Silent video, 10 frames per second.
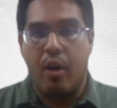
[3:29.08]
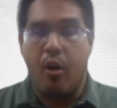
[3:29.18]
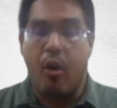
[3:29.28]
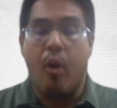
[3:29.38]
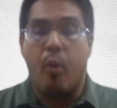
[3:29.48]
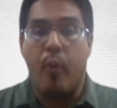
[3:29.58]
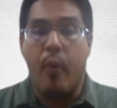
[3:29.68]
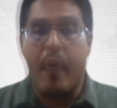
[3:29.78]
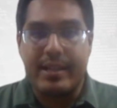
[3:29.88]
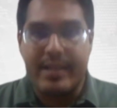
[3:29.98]
uh, or,
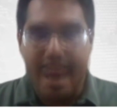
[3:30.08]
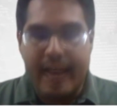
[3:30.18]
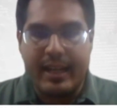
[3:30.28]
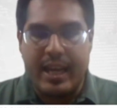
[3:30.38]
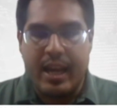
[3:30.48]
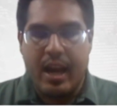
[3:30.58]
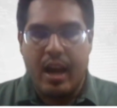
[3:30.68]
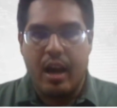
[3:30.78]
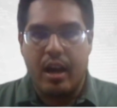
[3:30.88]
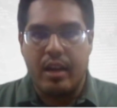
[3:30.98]
or, when exactly
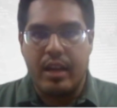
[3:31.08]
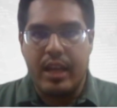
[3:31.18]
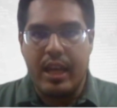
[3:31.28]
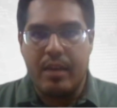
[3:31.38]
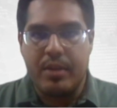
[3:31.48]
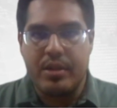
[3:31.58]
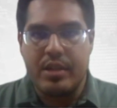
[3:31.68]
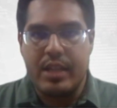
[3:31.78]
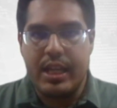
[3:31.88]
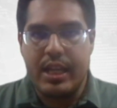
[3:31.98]
the
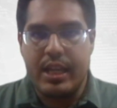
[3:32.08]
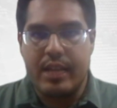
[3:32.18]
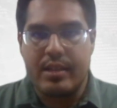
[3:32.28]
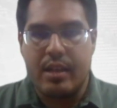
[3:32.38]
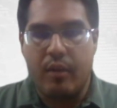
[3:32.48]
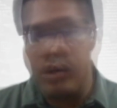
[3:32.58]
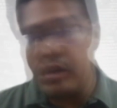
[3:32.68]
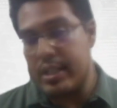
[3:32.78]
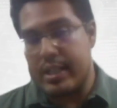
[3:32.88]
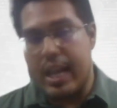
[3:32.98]
emergency is.
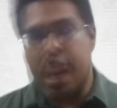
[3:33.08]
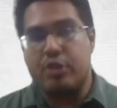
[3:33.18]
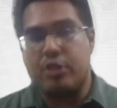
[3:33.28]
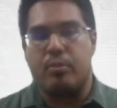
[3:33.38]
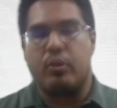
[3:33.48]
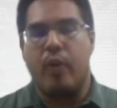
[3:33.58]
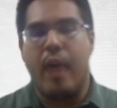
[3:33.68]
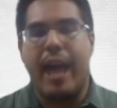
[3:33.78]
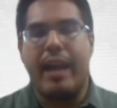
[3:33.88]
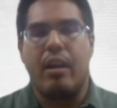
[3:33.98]
Of course, it's scheduled
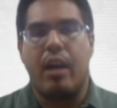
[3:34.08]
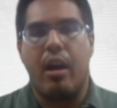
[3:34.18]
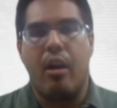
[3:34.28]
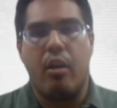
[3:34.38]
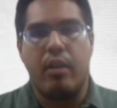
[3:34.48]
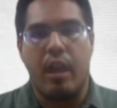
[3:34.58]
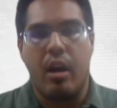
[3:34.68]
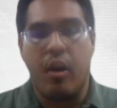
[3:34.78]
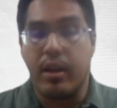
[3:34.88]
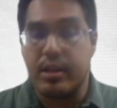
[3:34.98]
to, to end
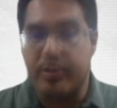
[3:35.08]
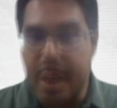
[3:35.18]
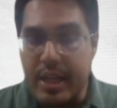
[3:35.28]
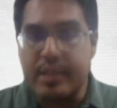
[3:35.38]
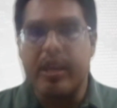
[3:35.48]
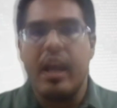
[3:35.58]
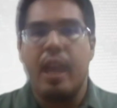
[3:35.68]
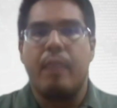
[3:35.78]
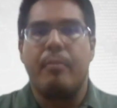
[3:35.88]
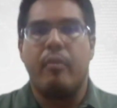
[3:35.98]
on August 1st,
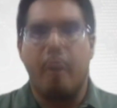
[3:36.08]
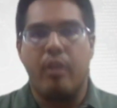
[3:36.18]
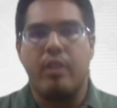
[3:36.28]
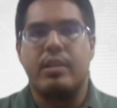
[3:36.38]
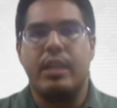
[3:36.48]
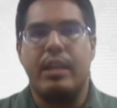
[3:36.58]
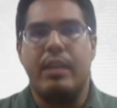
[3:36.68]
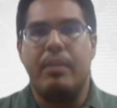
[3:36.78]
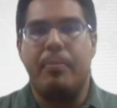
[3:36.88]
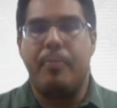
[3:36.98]
but of course,
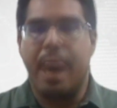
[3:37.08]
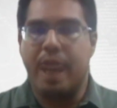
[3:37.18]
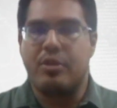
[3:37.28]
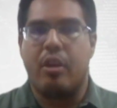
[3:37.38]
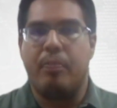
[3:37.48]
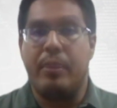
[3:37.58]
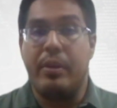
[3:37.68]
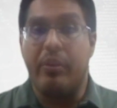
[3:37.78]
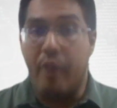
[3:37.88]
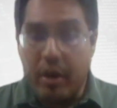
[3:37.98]
it depends on
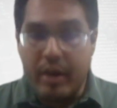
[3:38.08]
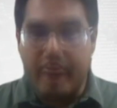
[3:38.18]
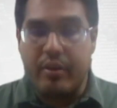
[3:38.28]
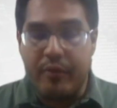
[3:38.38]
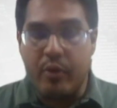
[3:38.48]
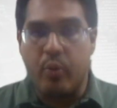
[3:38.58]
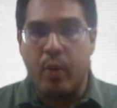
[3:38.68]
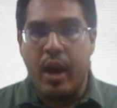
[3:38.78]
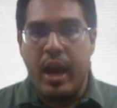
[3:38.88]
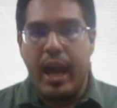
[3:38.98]
periodic
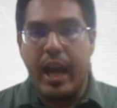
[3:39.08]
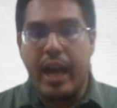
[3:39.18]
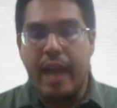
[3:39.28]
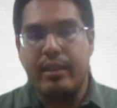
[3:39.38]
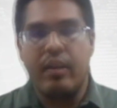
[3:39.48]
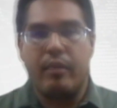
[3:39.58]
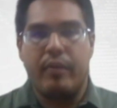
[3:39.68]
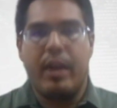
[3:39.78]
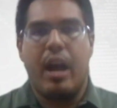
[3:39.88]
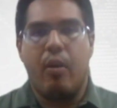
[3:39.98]
review. And until
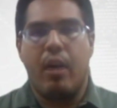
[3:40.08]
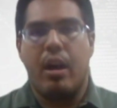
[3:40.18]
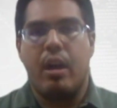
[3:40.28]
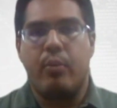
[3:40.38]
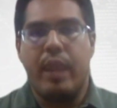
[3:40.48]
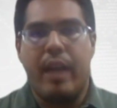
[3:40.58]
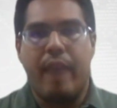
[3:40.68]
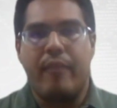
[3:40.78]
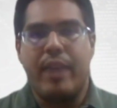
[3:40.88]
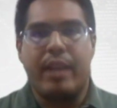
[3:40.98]
now, we
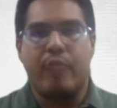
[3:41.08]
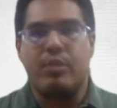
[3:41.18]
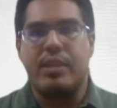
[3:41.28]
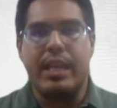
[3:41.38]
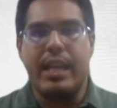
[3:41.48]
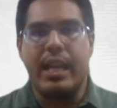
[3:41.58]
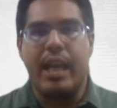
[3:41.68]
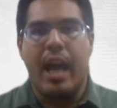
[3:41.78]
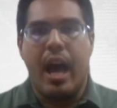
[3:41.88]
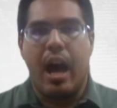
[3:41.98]
have yet to
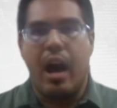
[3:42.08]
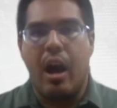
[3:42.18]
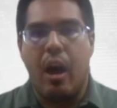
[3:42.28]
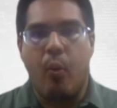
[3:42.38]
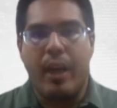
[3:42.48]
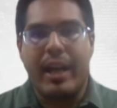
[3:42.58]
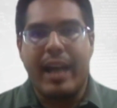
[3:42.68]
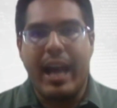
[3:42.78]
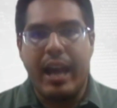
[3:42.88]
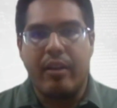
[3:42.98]
see uh,
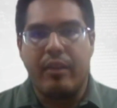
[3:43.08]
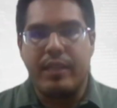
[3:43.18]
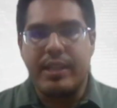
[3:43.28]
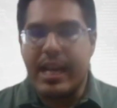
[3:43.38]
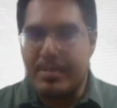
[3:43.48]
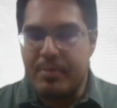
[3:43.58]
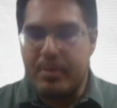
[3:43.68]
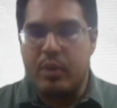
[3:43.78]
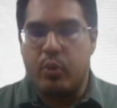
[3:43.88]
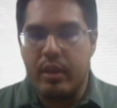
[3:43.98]
what kind of
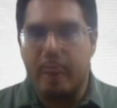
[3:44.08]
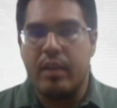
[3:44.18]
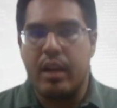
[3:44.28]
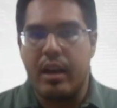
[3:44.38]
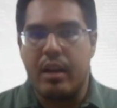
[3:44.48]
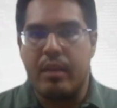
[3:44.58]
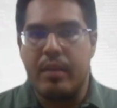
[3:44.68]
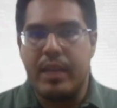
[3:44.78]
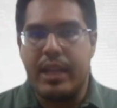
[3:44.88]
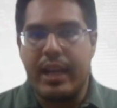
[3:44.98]
assessment will uh,
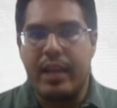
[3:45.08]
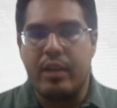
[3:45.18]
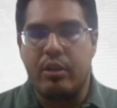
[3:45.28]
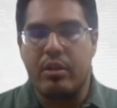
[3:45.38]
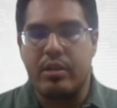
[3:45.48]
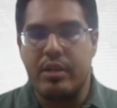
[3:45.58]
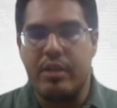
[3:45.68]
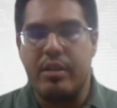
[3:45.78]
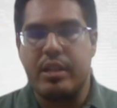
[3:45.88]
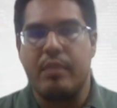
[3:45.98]
be taken into
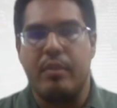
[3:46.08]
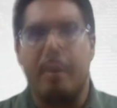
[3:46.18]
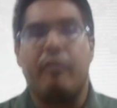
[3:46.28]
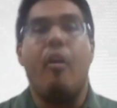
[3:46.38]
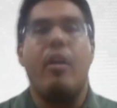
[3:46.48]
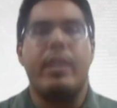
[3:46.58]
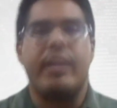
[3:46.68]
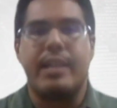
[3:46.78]
consideration before